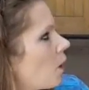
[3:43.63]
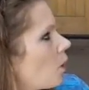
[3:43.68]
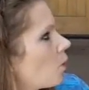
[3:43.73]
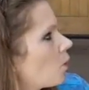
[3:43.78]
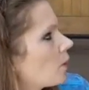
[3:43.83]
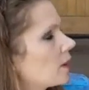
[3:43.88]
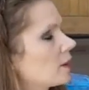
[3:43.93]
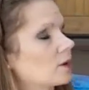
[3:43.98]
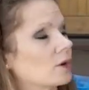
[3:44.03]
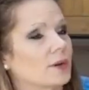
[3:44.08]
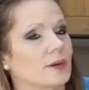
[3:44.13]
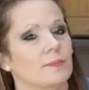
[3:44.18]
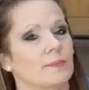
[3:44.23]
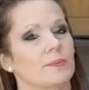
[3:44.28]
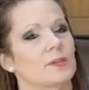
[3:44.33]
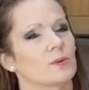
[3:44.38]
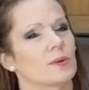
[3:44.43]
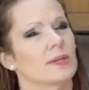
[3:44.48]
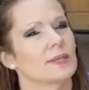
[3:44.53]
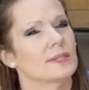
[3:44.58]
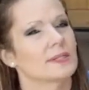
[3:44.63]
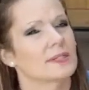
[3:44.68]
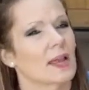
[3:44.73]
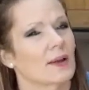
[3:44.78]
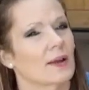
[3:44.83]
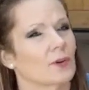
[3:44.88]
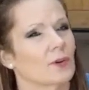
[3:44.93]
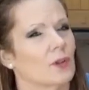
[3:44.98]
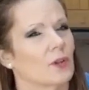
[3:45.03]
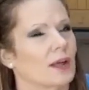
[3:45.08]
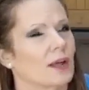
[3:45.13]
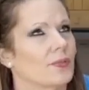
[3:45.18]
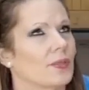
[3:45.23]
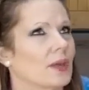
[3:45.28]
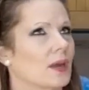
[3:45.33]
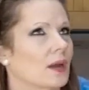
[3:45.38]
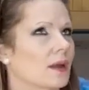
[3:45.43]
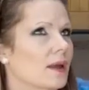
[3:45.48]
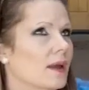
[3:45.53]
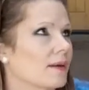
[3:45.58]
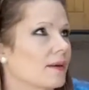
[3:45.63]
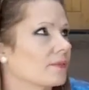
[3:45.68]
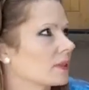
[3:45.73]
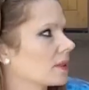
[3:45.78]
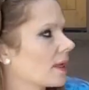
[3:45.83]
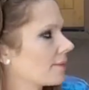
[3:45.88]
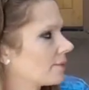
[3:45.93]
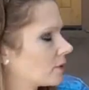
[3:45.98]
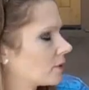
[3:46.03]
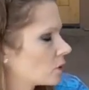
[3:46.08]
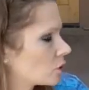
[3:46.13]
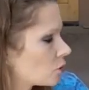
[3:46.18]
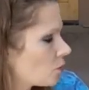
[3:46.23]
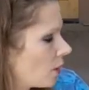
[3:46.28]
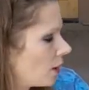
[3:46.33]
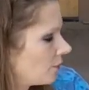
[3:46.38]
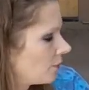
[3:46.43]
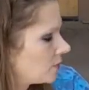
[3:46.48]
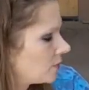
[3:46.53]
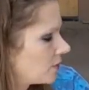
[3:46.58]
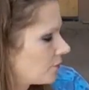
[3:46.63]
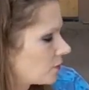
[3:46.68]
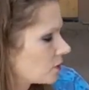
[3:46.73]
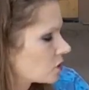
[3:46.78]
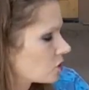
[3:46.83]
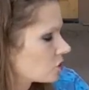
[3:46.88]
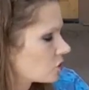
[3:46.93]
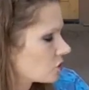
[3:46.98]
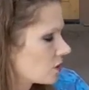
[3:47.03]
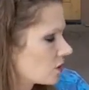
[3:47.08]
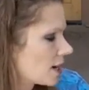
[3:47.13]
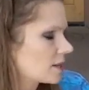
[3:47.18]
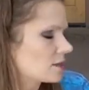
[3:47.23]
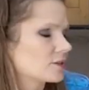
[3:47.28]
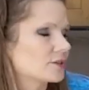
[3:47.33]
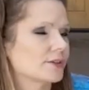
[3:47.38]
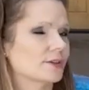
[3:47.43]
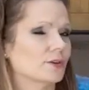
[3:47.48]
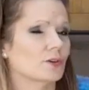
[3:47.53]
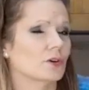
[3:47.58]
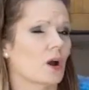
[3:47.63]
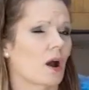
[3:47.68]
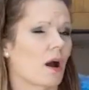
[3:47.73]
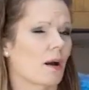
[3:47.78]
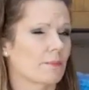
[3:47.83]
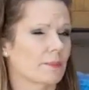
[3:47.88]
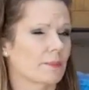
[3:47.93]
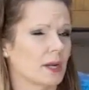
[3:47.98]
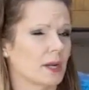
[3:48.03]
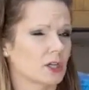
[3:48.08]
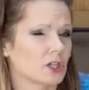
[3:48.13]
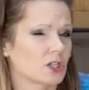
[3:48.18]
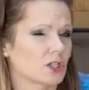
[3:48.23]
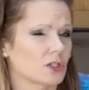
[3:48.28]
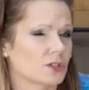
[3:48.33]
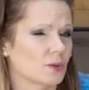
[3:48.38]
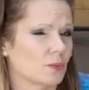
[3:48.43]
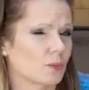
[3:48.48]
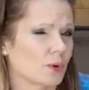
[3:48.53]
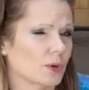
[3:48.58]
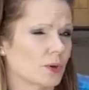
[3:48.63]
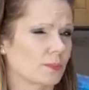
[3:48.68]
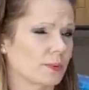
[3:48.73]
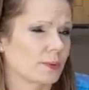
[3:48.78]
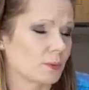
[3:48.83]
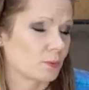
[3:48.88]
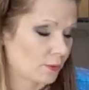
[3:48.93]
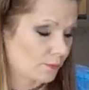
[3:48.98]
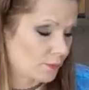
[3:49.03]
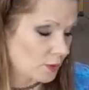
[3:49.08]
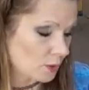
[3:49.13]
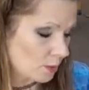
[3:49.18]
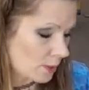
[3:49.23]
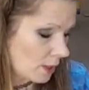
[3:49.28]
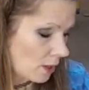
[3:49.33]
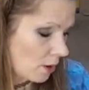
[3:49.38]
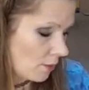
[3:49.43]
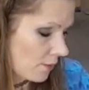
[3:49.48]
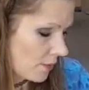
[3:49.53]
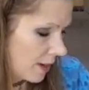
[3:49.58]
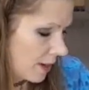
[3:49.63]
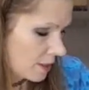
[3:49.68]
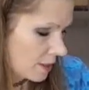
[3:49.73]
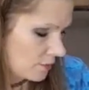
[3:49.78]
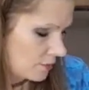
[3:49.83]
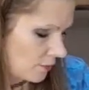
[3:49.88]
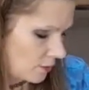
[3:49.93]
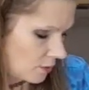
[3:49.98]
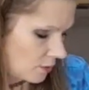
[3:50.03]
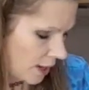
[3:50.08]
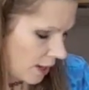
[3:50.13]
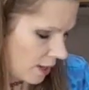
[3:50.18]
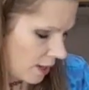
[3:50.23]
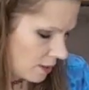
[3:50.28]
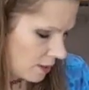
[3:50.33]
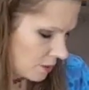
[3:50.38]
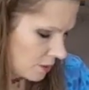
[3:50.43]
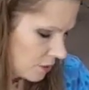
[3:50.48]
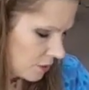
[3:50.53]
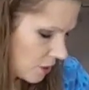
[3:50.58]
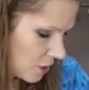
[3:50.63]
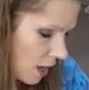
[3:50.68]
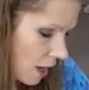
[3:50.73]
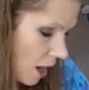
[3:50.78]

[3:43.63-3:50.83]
We are going to be doing several, I think I have 11 or 12 different strains that are combinations that we're going to be reviewing over the next few days.